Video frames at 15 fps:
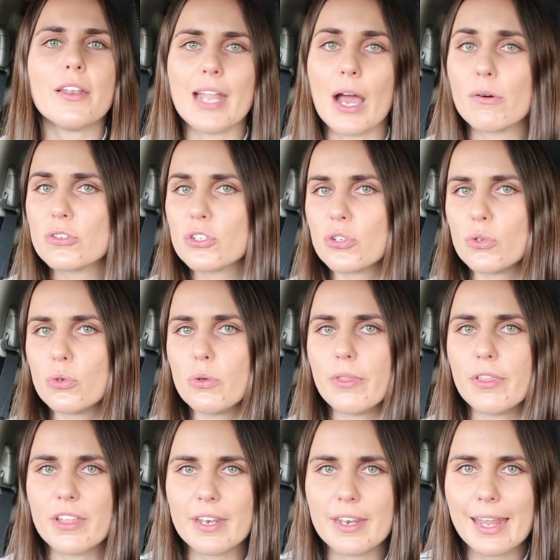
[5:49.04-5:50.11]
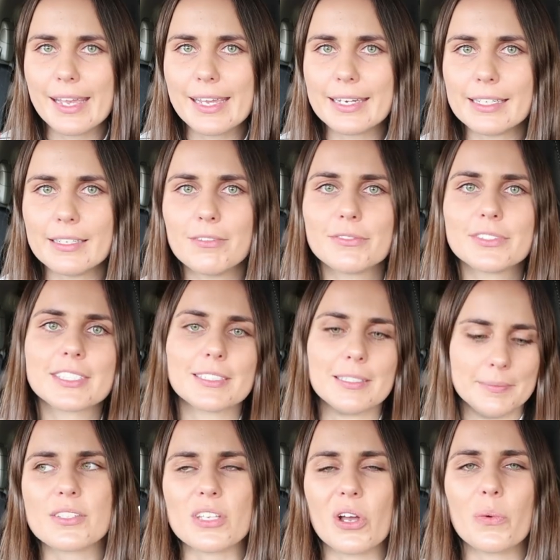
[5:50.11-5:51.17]
Now on to the negatives.
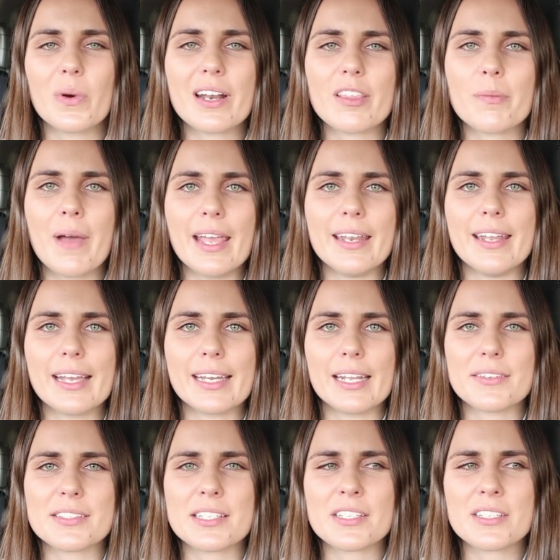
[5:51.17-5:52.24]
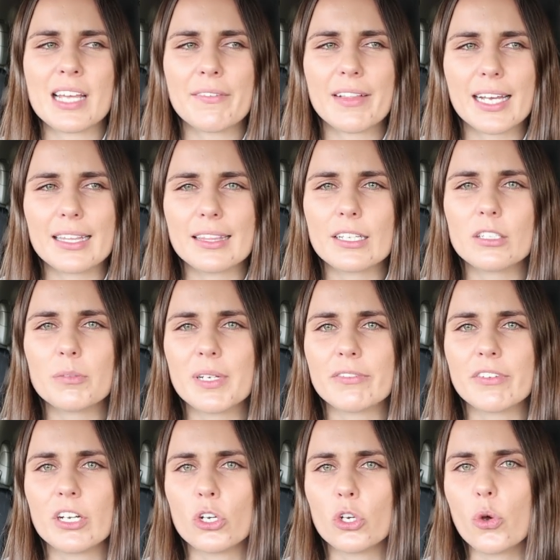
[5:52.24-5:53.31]
So one of the main negatives is just kind of like a little bit
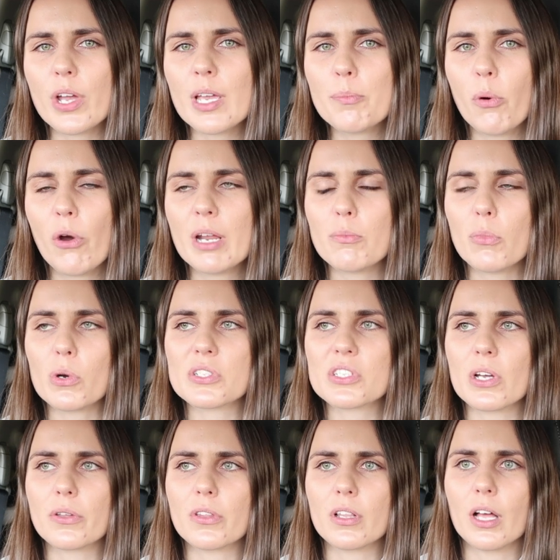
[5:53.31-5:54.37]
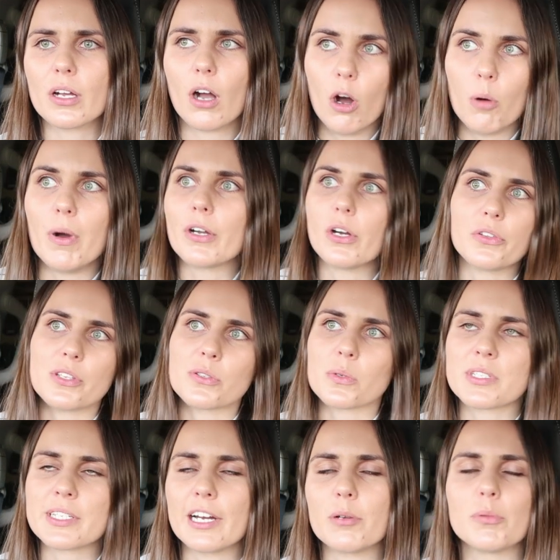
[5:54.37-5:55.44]
of an annoying point, more so than like, oh my god, this
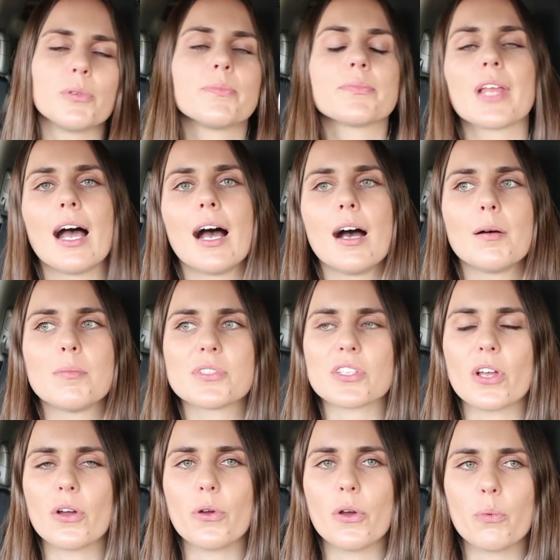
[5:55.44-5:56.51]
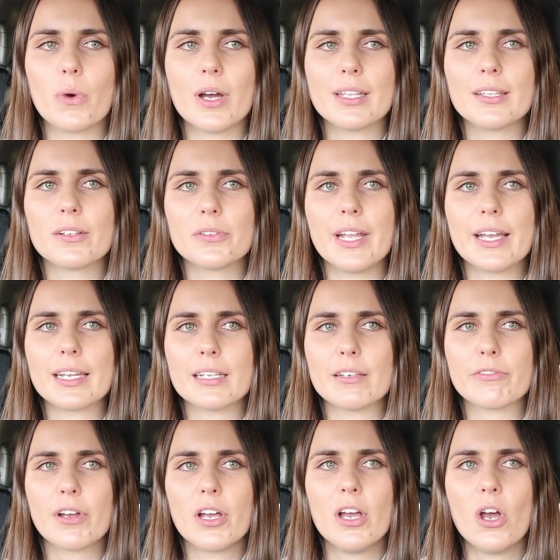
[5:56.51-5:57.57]
was terrible. So one little
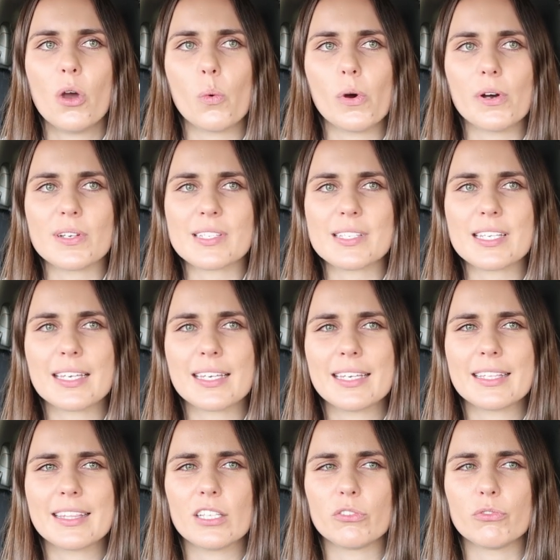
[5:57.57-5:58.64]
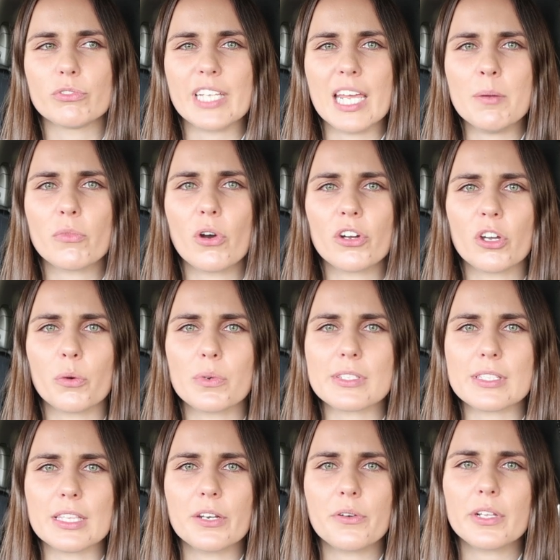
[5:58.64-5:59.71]
negative was that Team Rocket
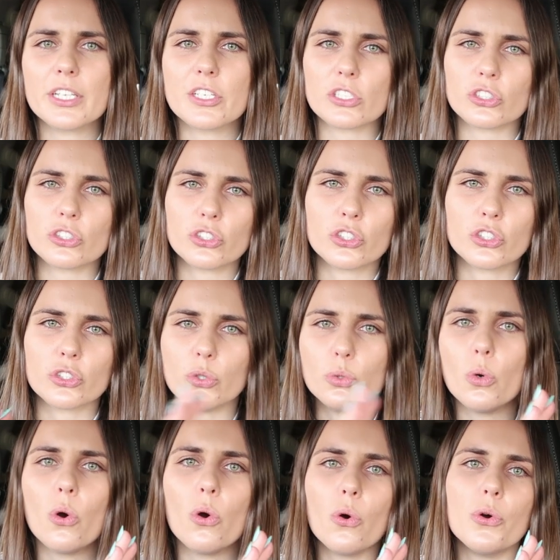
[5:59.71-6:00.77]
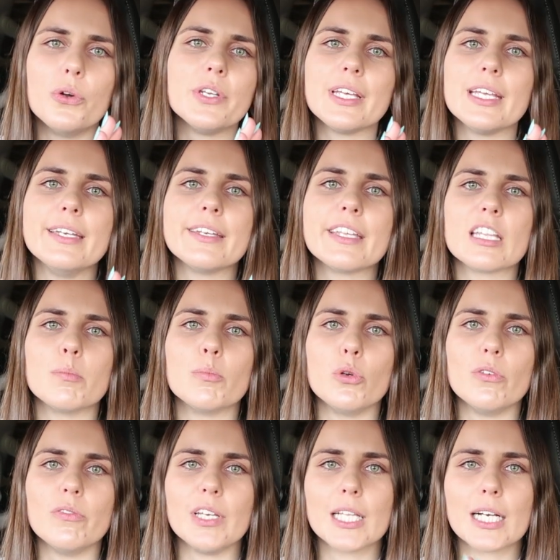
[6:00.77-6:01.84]
was literally just shoehorned into the
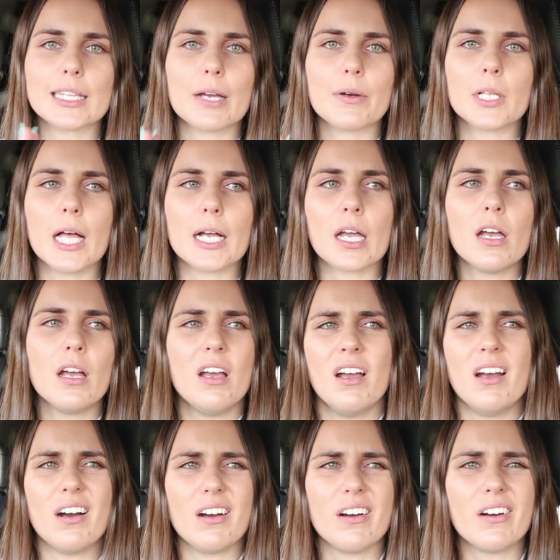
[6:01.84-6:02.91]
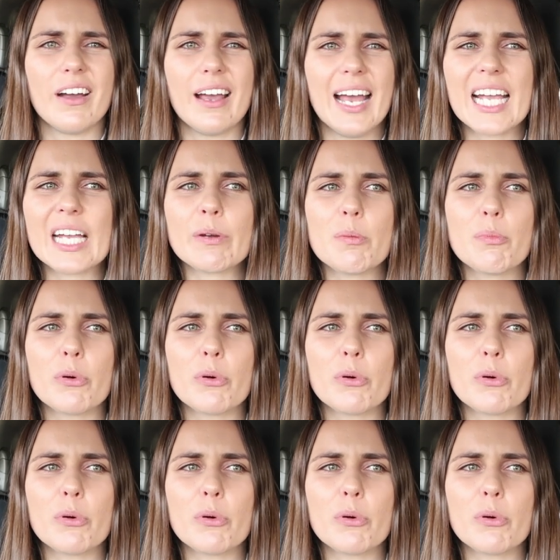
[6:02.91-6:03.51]
movie. Like, they were like, oh, how can